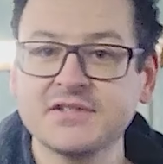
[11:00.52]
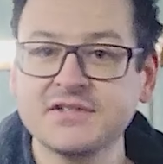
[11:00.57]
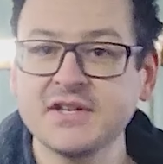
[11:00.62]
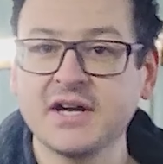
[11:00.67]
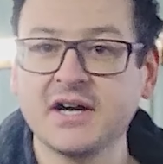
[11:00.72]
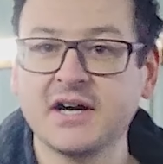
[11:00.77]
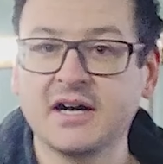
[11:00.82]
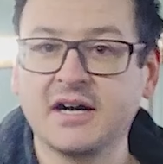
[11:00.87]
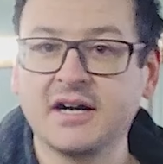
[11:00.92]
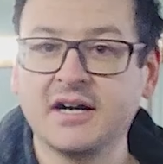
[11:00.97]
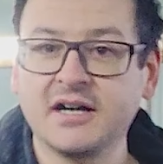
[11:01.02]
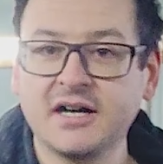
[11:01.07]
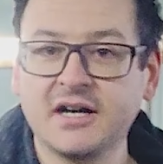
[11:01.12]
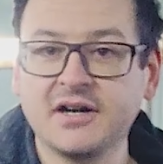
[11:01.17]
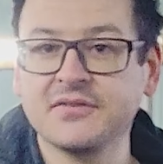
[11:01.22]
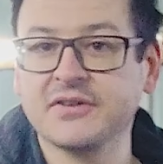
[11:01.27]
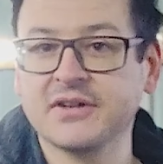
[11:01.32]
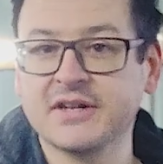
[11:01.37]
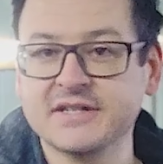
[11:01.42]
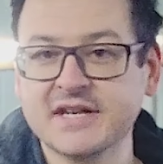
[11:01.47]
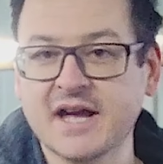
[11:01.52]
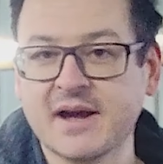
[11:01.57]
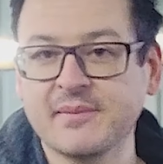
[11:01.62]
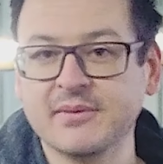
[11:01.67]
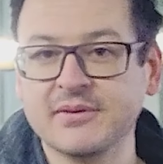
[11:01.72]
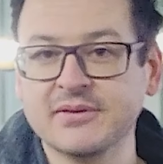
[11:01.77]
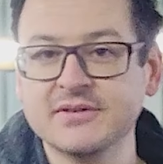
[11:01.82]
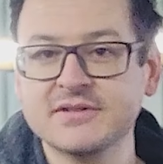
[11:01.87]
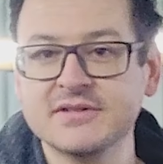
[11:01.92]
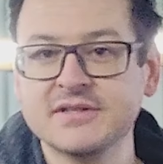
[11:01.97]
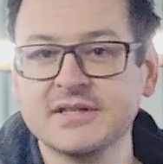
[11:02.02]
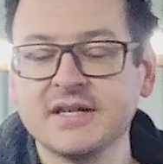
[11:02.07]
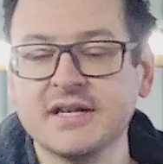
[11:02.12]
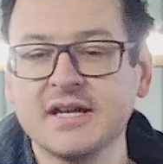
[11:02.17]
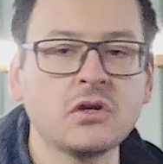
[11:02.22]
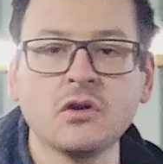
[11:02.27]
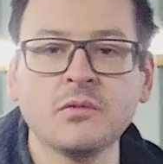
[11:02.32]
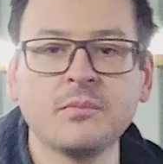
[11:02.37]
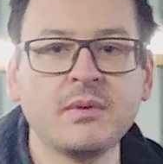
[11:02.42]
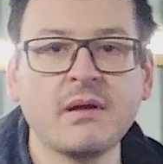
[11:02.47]
start after that's happened.
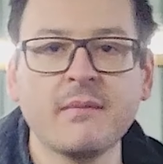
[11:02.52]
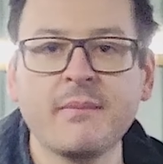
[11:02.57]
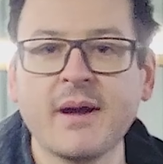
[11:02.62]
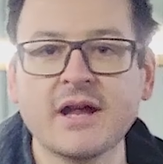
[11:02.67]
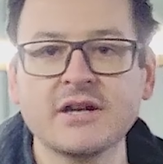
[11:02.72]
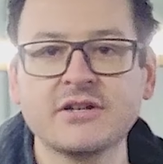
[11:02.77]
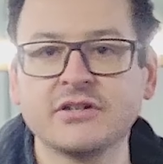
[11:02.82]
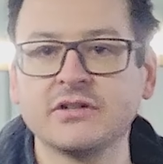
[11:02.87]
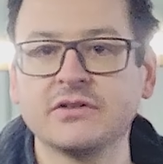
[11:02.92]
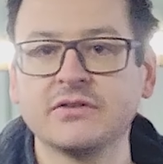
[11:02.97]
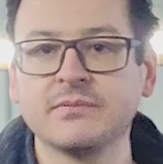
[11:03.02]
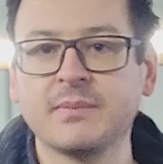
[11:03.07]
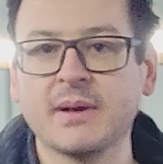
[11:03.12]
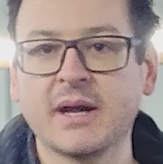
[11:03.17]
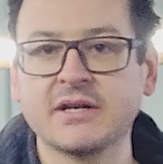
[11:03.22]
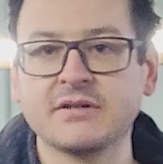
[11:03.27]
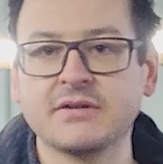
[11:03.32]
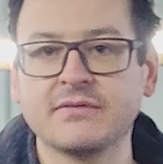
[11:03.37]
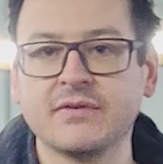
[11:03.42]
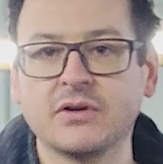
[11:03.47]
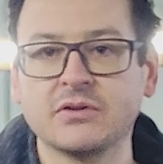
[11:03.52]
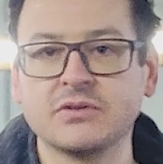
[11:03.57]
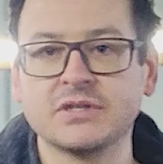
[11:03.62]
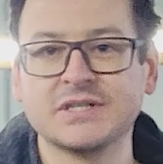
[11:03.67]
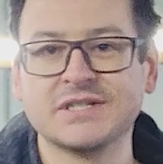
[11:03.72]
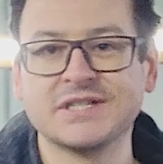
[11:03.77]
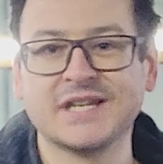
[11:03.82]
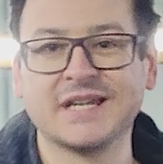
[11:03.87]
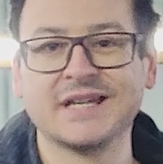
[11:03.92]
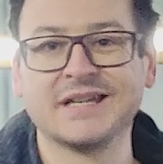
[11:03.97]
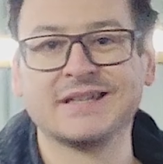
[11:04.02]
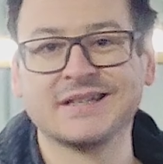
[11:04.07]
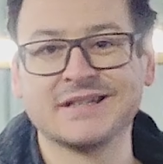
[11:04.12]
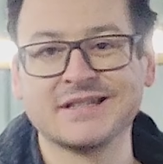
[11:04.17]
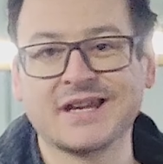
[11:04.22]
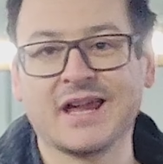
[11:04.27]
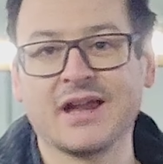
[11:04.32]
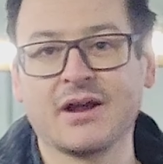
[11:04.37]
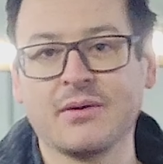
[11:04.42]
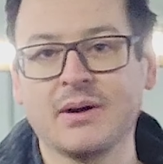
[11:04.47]
Could be a battery voltage thing. It
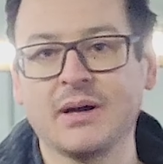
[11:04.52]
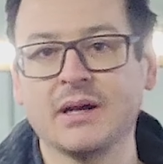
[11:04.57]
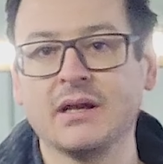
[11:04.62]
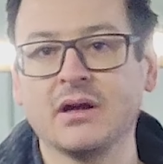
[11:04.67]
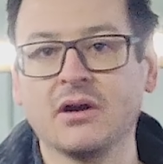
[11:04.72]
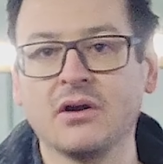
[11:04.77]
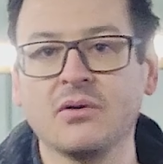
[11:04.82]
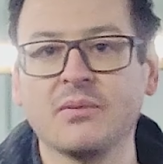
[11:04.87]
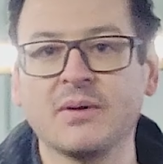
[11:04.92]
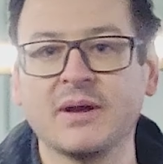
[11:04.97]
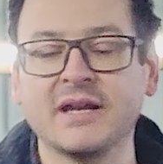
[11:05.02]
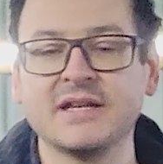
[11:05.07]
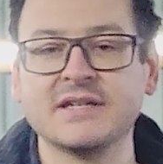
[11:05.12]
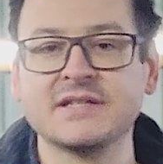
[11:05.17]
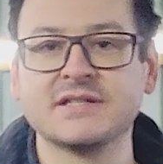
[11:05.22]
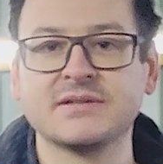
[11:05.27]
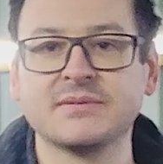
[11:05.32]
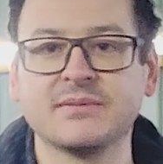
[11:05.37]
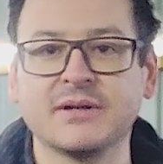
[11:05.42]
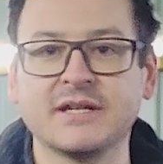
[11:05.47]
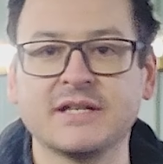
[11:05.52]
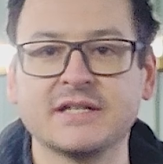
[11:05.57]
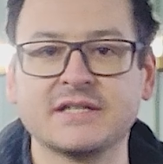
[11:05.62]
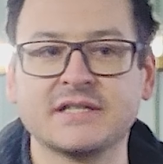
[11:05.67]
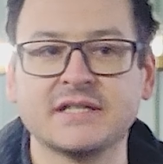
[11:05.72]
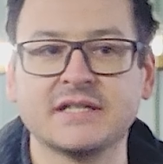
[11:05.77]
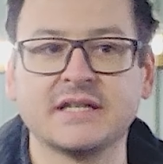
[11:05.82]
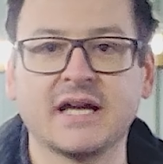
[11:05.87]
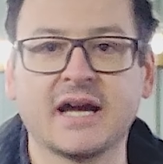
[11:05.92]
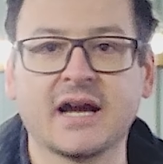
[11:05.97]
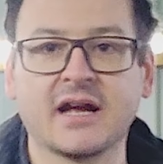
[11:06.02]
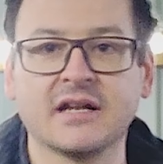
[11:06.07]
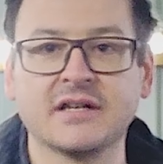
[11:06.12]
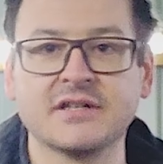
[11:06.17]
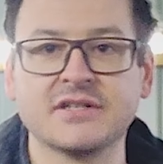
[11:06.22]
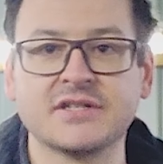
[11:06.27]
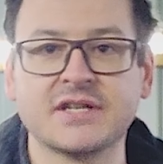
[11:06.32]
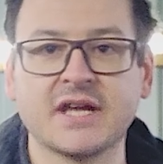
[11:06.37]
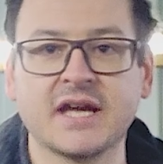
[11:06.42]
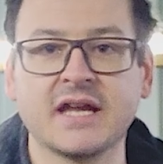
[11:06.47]
does get quite low when it's in that kind
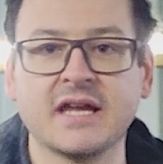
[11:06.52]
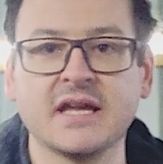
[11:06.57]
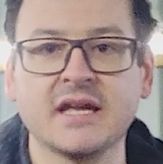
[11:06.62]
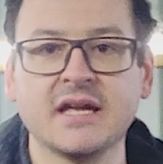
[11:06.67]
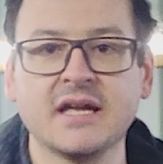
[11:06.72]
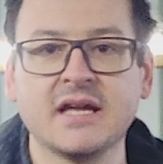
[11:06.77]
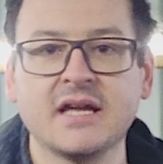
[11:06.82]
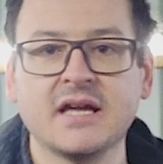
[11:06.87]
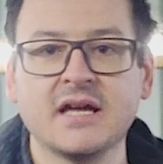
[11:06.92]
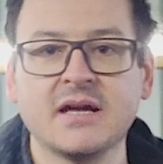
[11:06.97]
of state.